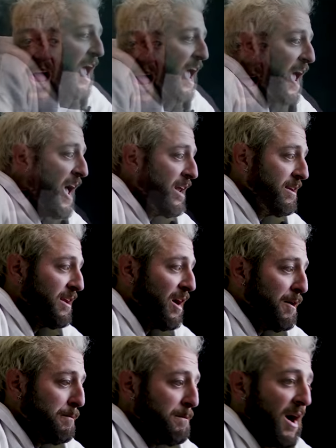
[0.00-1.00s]
And
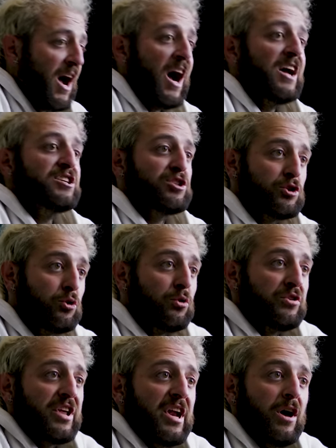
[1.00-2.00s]
uh, my high
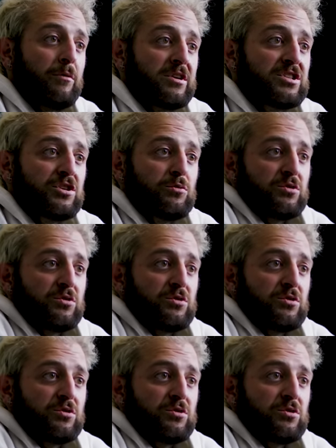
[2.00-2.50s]
school that I went to,